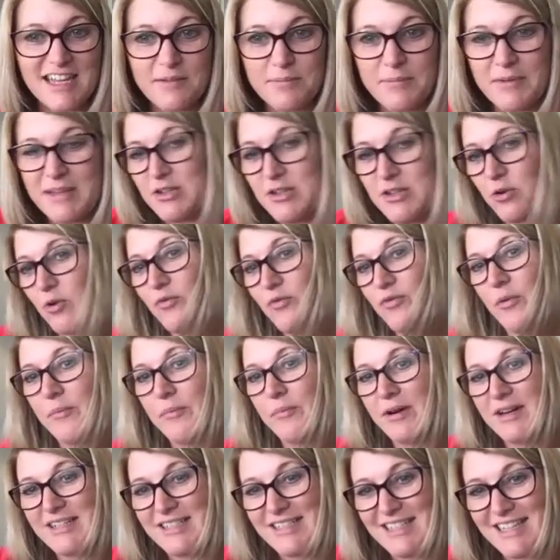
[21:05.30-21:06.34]
McDonald from
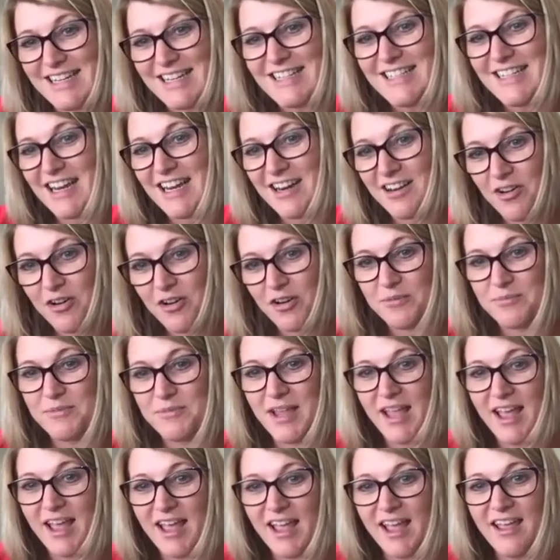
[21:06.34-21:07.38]
Prestige In-Home
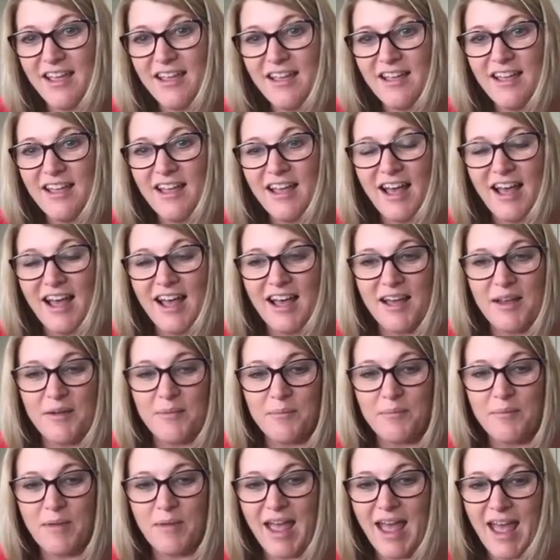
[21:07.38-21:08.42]
Care.
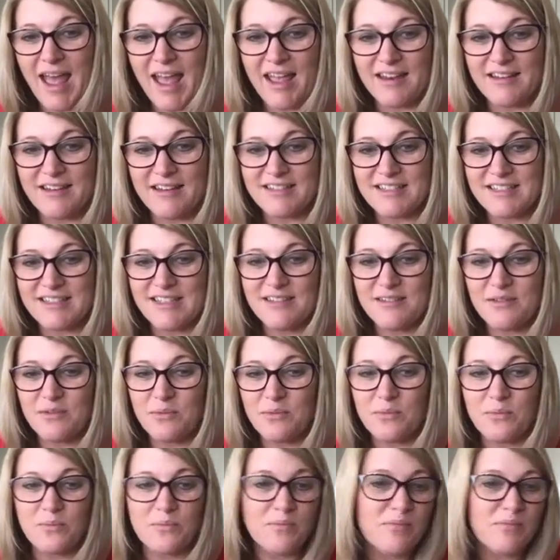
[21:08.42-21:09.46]
And,
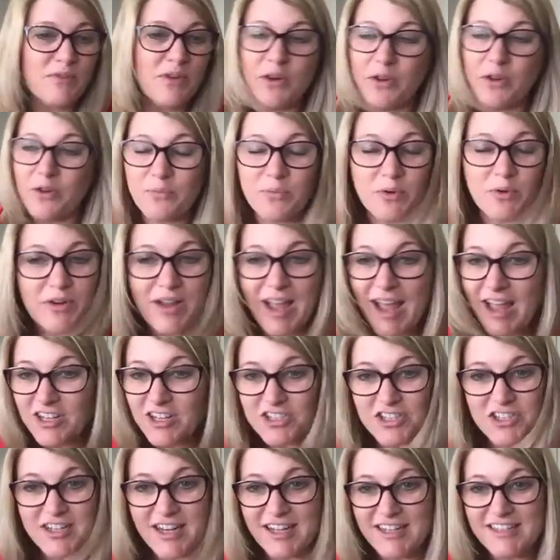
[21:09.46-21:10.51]
we'll
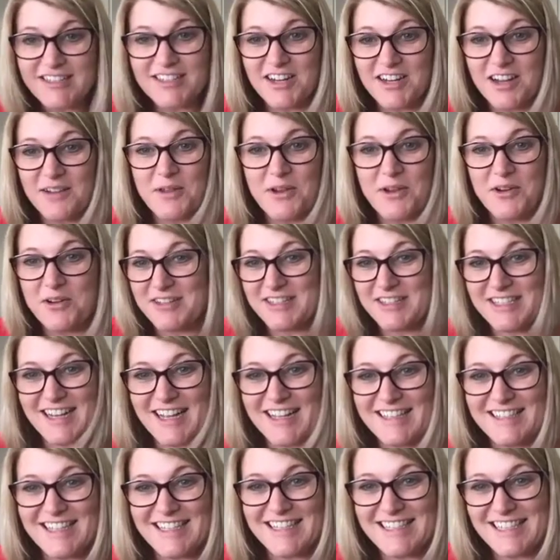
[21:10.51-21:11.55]
catch you next time here on
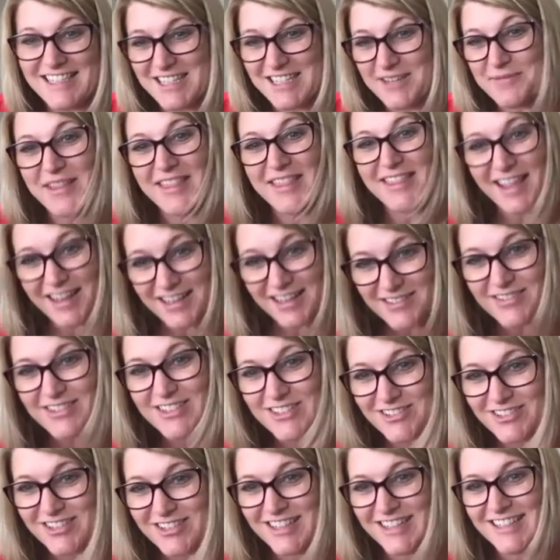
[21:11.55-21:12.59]
Starts at 60, but thanks for
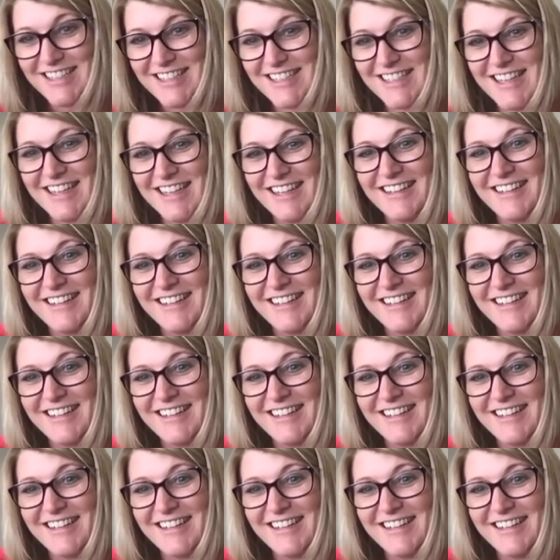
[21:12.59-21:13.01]
joining us, Nick.